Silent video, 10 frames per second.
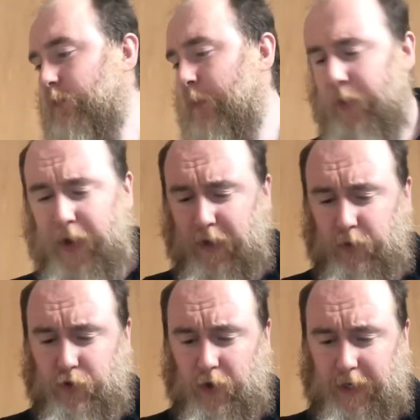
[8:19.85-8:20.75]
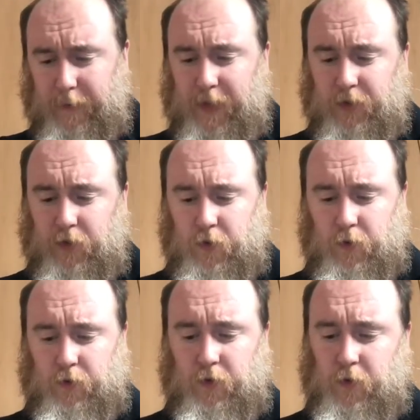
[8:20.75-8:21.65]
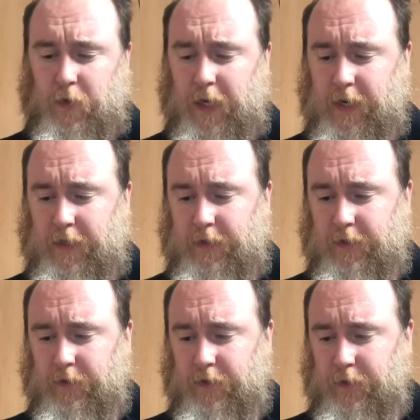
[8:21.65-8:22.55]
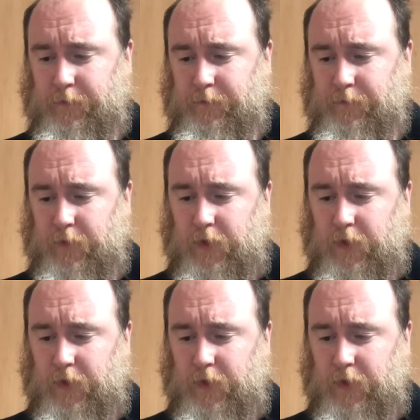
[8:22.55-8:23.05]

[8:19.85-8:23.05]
But yeah, I'm going to try and get back to you, to you guys. And um,